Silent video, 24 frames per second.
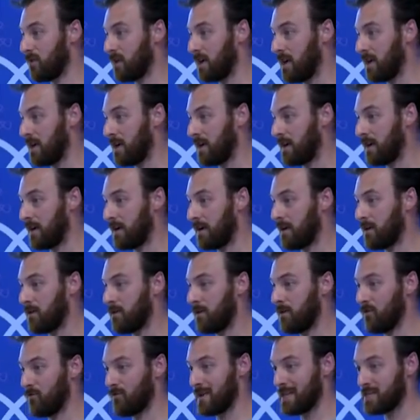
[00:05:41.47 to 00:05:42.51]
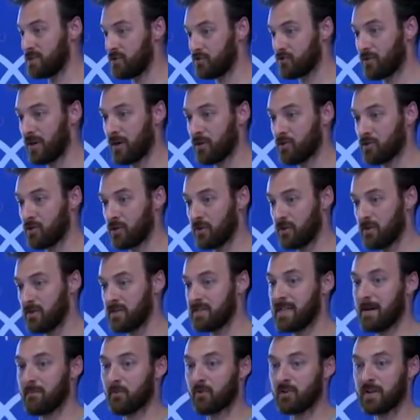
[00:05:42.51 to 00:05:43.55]
REST structure,
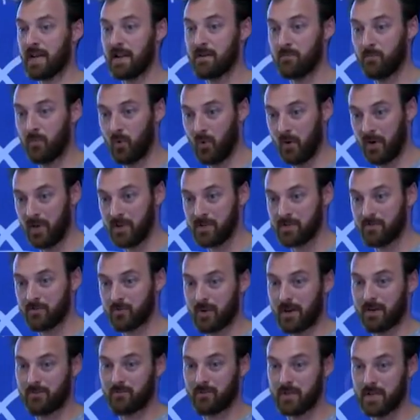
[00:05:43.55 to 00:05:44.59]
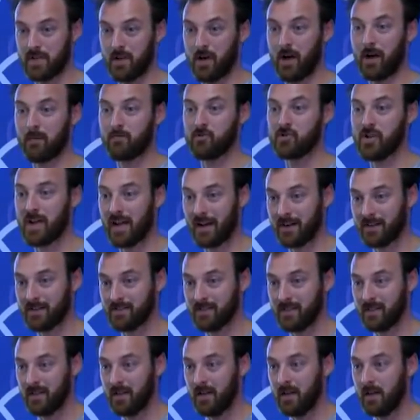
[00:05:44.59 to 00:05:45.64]
separate endpoints for every object,